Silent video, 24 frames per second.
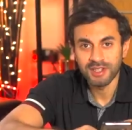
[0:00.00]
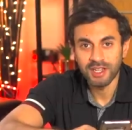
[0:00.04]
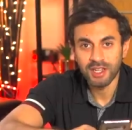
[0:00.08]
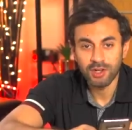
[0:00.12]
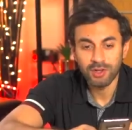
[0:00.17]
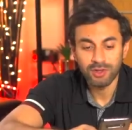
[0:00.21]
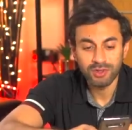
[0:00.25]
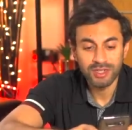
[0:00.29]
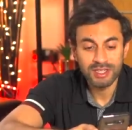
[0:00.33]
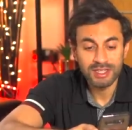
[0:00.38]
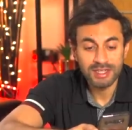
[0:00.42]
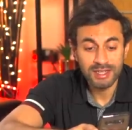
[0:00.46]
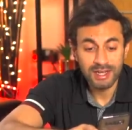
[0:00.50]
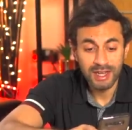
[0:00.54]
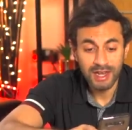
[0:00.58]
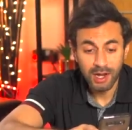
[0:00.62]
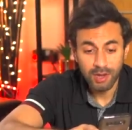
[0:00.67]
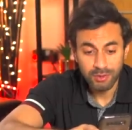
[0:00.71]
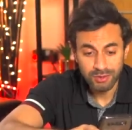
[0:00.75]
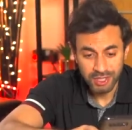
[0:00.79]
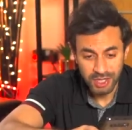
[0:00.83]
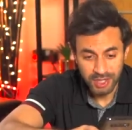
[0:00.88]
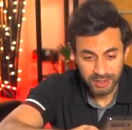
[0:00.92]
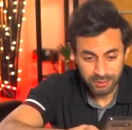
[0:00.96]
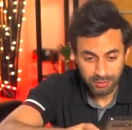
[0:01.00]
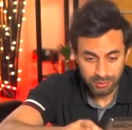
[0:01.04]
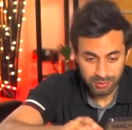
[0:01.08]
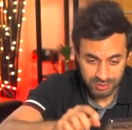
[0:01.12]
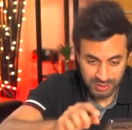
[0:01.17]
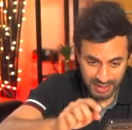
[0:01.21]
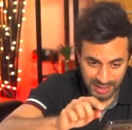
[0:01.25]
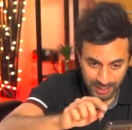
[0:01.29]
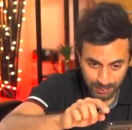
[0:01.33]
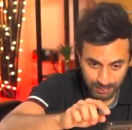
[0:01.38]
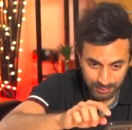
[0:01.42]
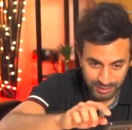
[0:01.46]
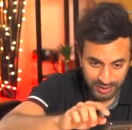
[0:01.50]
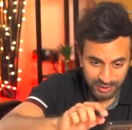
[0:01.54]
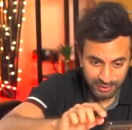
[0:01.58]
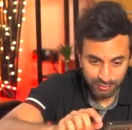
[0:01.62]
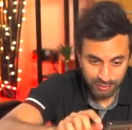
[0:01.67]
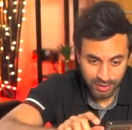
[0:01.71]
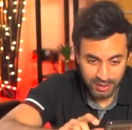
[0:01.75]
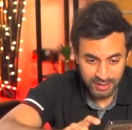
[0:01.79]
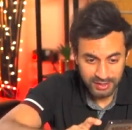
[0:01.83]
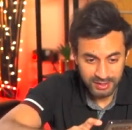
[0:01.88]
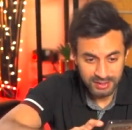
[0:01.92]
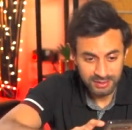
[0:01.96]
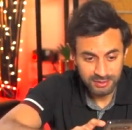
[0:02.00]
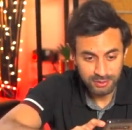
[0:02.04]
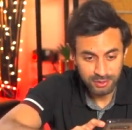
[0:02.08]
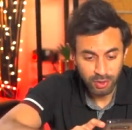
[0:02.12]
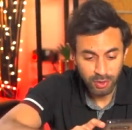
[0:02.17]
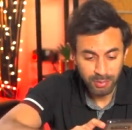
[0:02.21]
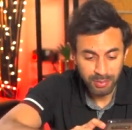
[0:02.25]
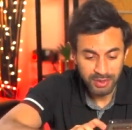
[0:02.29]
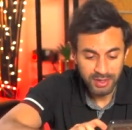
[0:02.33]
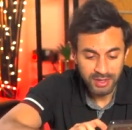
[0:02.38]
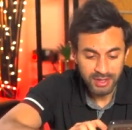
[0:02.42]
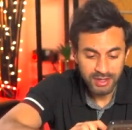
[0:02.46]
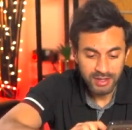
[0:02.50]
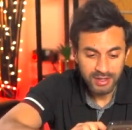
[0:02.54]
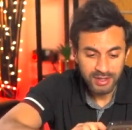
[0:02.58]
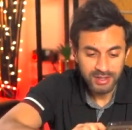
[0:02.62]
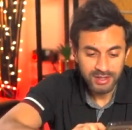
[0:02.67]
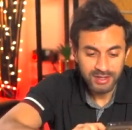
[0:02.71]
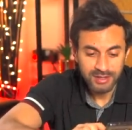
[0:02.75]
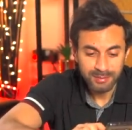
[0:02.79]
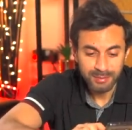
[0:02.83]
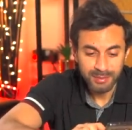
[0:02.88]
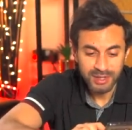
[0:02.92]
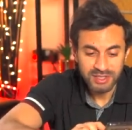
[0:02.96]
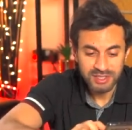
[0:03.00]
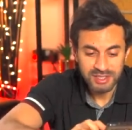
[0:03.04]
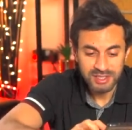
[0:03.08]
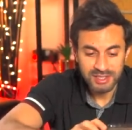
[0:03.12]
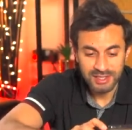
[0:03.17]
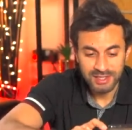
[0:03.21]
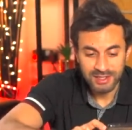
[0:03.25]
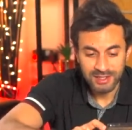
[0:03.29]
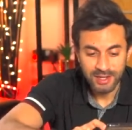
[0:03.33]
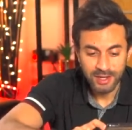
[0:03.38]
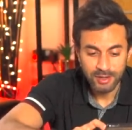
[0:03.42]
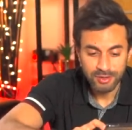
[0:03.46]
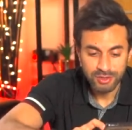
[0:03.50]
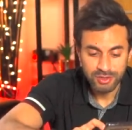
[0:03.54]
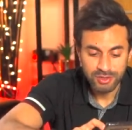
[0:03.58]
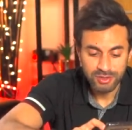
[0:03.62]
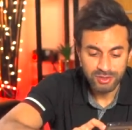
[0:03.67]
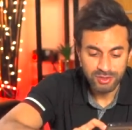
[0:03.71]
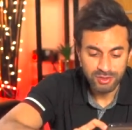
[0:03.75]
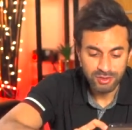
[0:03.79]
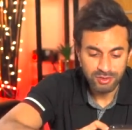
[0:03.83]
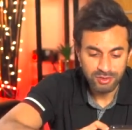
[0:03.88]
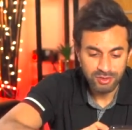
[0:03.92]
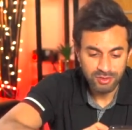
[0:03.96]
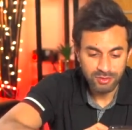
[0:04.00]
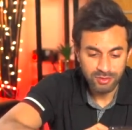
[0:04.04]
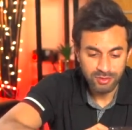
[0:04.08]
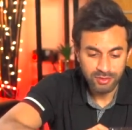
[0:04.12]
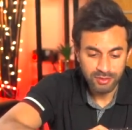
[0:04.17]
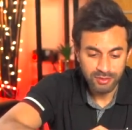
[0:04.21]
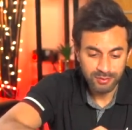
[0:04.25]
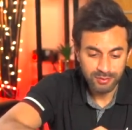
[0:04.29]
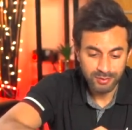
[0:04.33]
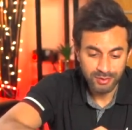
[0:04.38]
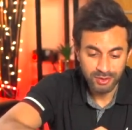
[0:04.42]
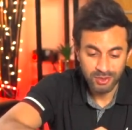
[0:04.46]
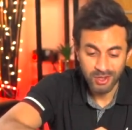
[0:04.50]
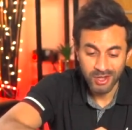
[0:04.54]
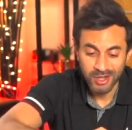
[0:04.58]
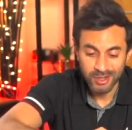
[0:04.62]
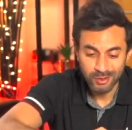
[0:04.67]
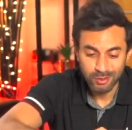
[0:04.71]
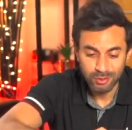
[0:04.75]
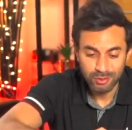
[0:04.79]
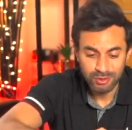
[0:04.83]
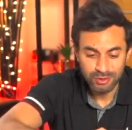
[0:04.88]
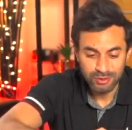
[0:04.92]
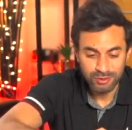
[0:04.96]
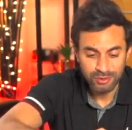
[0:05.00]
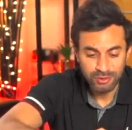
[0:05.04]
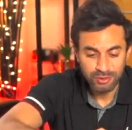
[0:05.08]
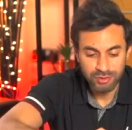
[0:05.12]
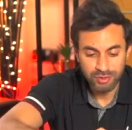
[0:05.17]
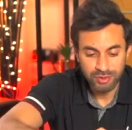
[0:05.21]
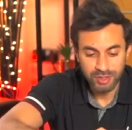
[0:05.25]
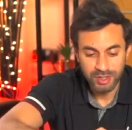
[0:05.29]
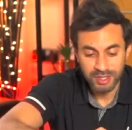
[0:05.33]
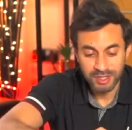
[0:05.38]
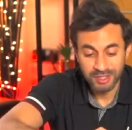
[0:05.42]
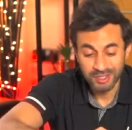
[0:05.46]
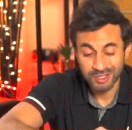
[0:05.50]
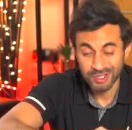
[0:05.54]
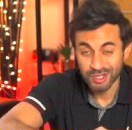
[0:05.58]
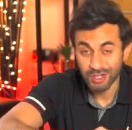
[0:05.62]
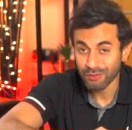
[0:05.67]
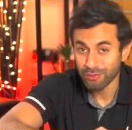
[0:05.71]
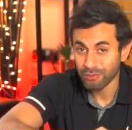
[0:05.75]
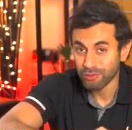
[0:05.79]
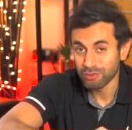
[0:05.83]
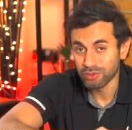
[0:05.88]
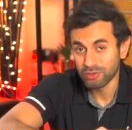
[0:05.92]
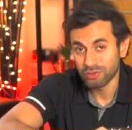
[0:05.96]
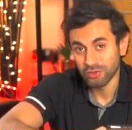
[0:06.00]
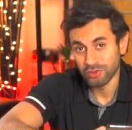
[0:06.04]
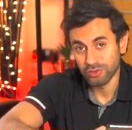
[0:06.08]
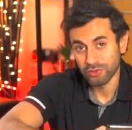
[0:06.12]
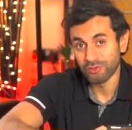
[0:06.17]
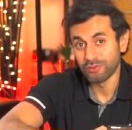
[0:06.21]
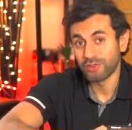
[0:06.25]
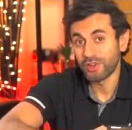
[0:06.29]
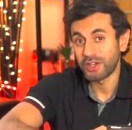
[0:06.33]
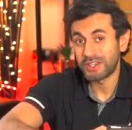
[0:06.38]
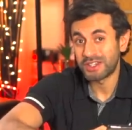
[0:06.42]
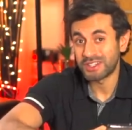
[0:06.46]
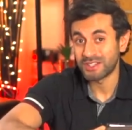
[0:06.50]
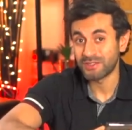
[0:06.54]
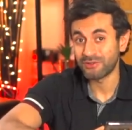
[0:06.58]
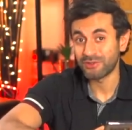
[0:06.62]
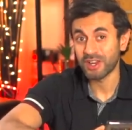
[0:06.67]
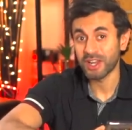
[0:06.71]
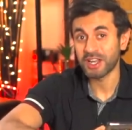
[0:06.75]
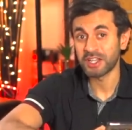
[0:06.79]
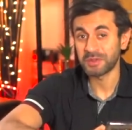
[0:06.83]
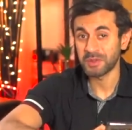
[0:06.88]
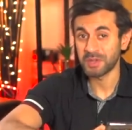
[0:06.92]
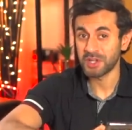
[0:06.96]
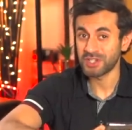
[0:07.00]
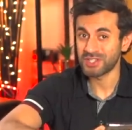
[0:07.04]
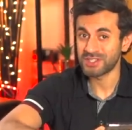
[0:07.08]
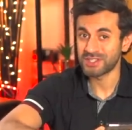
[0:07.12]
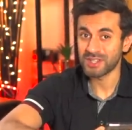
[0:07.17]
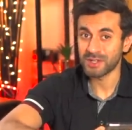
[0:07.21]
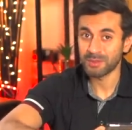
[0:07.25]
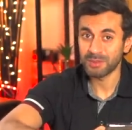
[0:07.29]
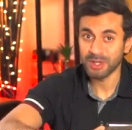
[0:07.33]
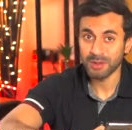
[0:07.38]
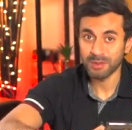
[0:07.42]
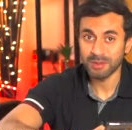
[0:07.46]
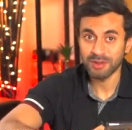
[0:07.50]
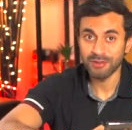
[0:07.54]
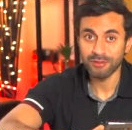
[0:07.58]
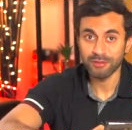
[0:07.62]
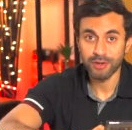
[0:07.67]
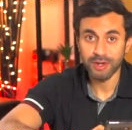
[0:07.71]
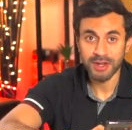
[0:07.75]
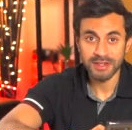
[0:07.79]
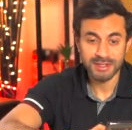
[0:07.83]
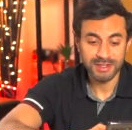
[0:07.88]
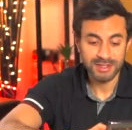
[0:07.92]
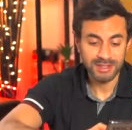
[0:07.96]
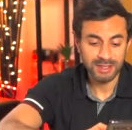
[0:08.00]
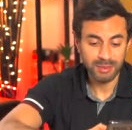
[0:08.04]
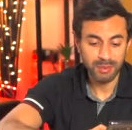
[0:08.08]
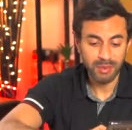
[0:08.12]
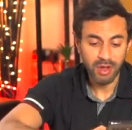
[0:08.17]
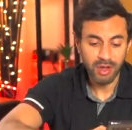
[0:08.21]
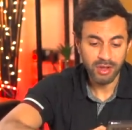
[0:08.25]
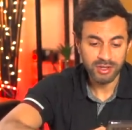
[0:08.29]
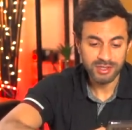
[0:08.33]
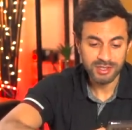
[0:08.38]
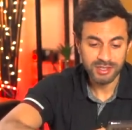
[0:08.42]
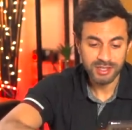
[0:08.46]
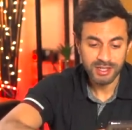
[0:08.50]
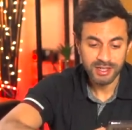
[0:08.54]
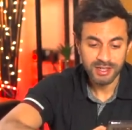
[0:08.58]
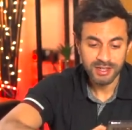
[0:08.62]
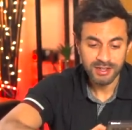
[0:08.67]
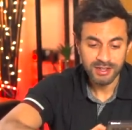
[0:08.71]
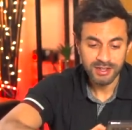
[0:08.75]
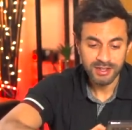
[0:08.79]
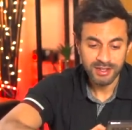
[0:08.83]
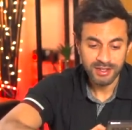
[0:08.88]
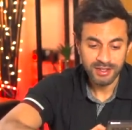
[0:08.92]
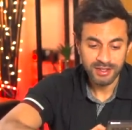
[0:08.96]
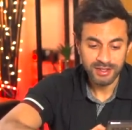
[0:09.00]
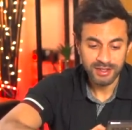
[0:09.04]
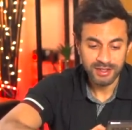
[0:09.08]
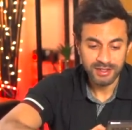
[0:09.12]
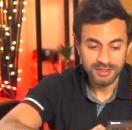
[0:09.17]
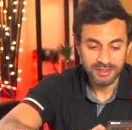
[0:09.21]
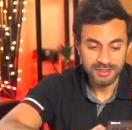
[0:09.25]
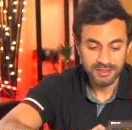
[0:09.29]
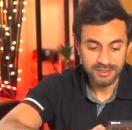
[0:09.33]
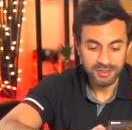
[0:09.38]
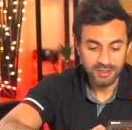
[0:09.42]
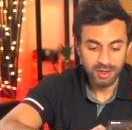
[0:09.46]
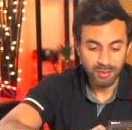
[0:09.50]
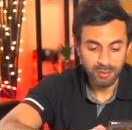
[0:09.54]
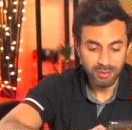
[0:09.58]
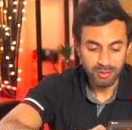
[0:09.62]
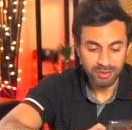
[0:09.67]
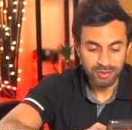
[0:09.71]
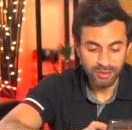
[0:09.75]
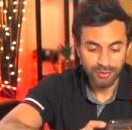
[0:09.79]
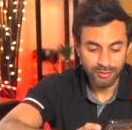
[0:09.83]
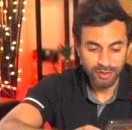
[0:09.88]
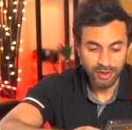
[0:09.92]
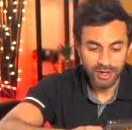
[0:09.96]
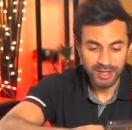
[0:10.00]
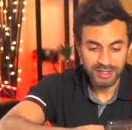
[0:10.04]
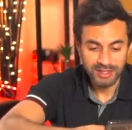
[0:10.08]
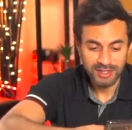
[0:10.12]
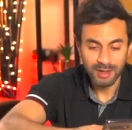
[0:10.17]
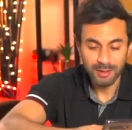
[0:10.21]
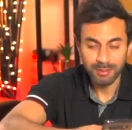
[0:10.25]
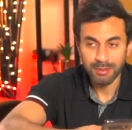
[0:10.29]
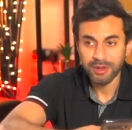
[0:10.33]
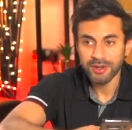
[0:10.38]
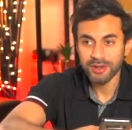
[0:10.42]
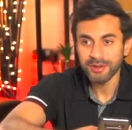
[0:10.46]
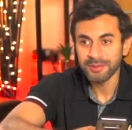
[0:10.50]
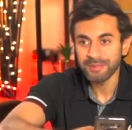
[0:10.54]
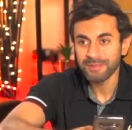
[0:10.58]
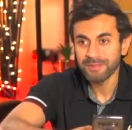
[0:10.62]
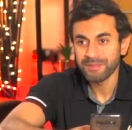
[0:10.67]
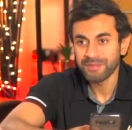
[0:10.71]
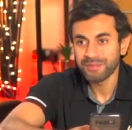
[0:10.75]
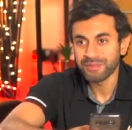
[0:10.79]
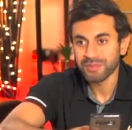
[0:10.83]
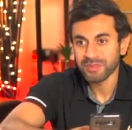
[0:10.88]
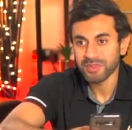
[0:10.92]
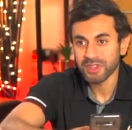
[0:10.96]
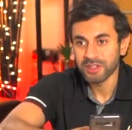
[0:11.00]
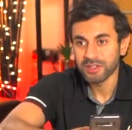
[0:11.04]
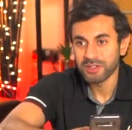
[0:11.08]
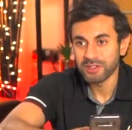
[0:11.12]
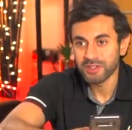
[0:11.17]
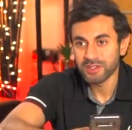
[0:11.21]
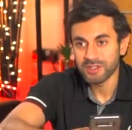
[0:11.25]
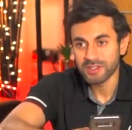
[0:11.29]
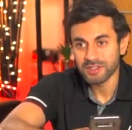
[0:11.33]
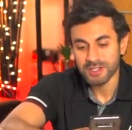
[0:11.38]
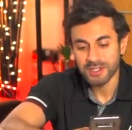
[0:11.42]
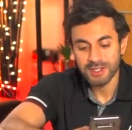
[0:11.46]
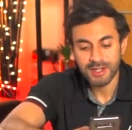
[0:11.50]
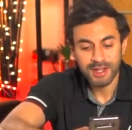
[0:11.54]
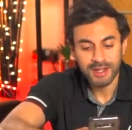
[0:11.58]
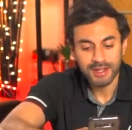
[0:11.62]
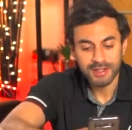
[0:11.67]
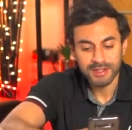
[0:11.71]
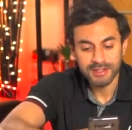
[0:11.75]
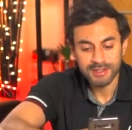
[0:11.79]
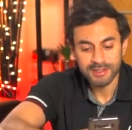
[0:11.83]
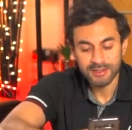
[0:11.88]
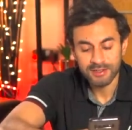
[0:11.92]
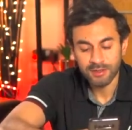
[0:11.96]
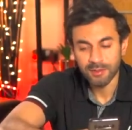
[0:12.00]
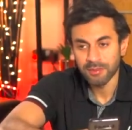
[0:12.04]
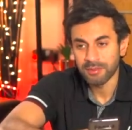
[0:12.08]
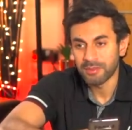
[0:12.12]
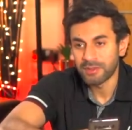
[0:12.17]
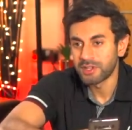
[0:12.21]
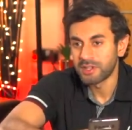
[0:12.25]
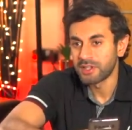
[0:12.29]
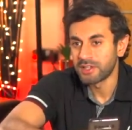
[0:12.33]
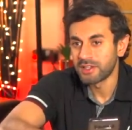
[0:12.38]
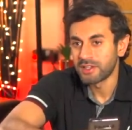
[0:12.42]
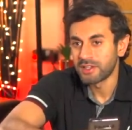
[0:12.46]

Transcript: Now the cloud channel tab there right at the top basically allows you to cycle through and shuffle through various different animations that people have created in the past. Here's an example. So if I hit that button, you can see that there's some